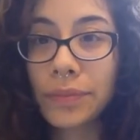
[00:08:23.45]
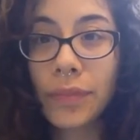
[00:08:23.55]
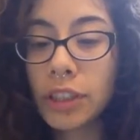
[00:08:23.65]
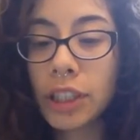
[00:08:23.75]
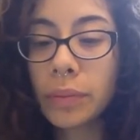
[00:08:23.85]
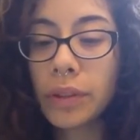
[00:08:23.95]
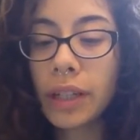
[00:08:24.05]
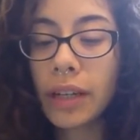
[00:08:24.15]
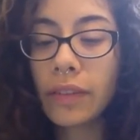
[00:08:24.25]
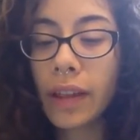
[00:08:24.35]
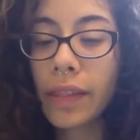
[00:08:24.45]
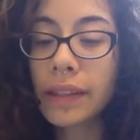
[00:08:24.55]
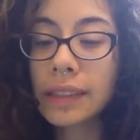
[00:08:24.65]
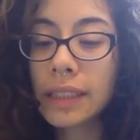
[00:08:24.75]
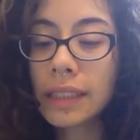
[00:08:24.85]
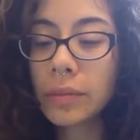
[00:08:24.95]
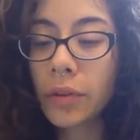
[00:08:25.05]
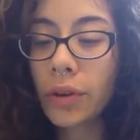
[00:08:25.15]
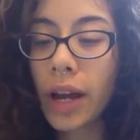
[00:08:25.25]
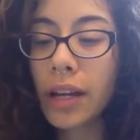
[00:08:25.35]
She believed that the system
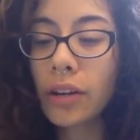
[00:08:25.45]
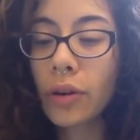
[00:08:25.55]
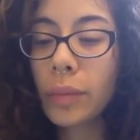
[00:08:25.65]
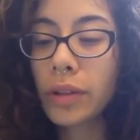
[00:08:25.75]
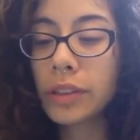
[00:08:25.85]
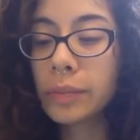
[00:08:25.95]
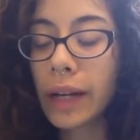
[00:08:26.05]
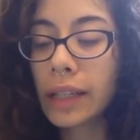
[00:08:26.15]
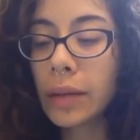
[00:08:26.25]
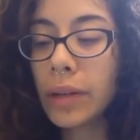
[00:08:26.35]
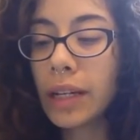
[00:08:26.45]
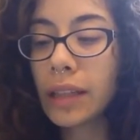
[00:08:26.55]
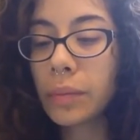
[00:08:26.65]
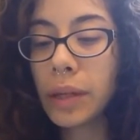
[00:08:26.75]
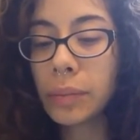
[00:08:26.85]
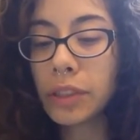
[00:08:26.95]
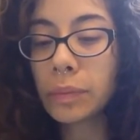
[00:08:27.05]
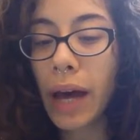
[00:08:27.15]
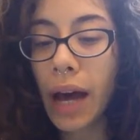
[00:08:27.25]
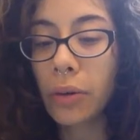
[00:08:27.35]
created criminals by limiting the people's
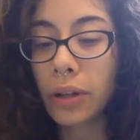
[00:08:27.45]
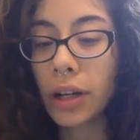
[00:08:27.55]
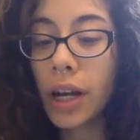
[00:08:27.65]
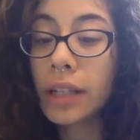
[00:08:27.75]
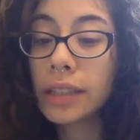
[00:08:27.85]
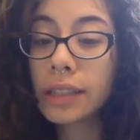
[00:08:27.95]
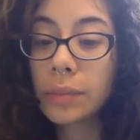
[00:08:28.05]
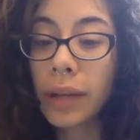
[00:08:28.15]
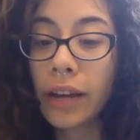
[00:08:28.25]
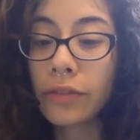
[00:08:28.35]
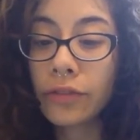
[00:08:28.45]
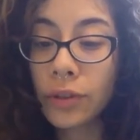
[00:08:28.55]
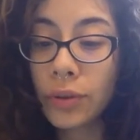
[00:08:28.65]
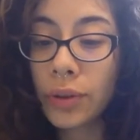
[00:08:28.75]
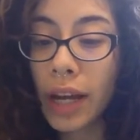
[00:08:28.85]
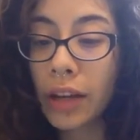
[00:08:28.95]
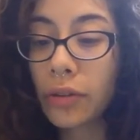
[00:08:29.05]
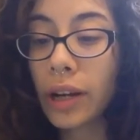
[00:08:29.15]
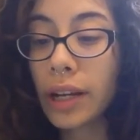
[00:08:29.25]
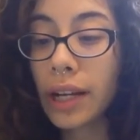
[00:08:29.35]
power to supply food and
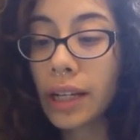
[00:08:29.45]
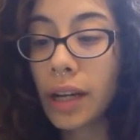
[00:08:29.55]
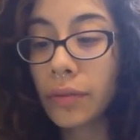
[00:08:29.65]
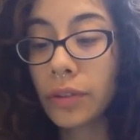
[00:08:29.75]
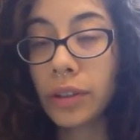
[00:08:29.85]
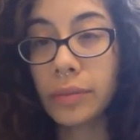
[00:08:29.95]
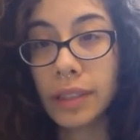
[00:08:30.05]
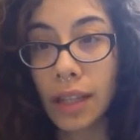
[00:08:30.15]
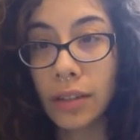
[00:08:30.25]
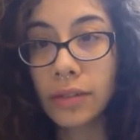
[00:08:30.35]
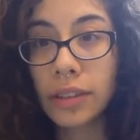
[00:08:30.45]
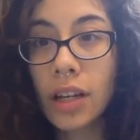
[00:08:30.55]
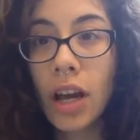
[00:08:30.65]
create income for themselves.